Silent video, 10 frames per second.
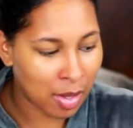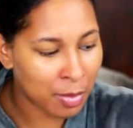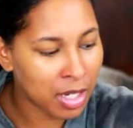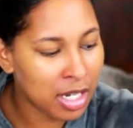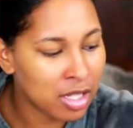I'm
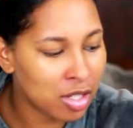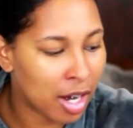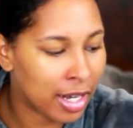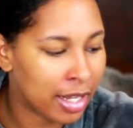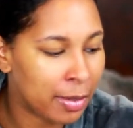gonna get
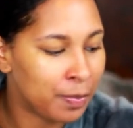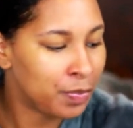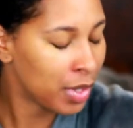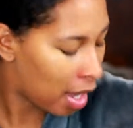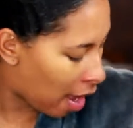started.
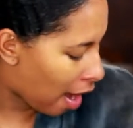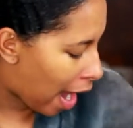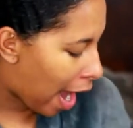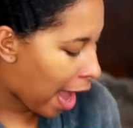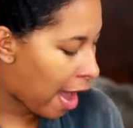
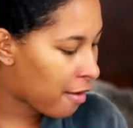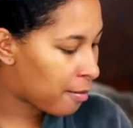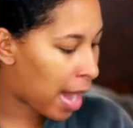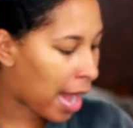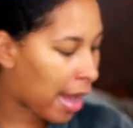I have
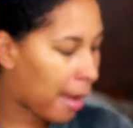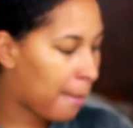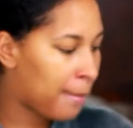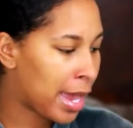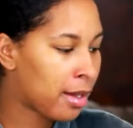my
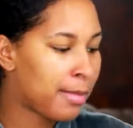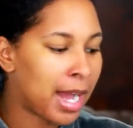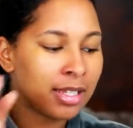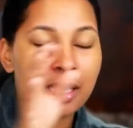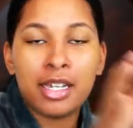makeup
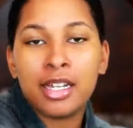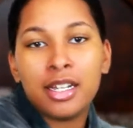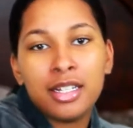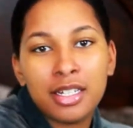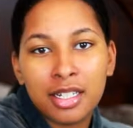box here.
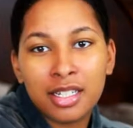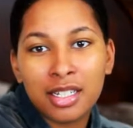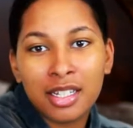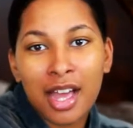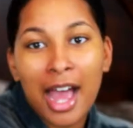
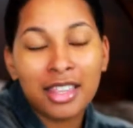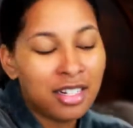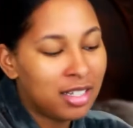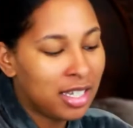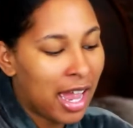I
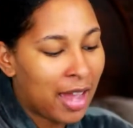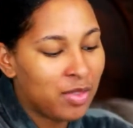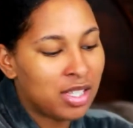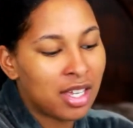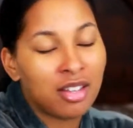literally have
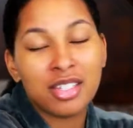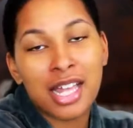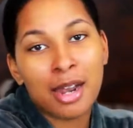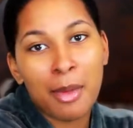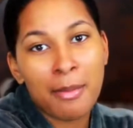this thing on the
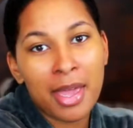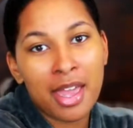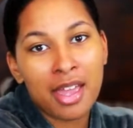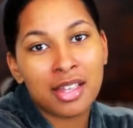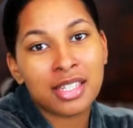side of my
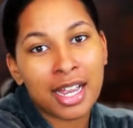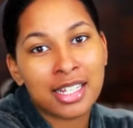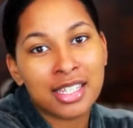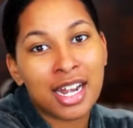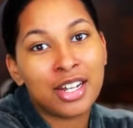bed because, like I
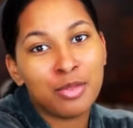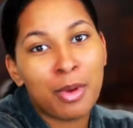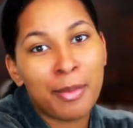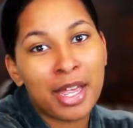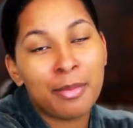said, I do
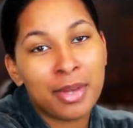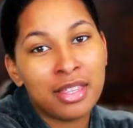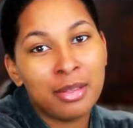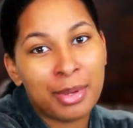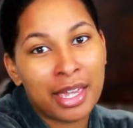my makeup in
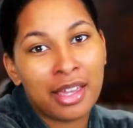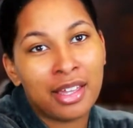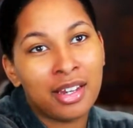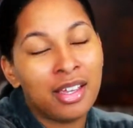the bed.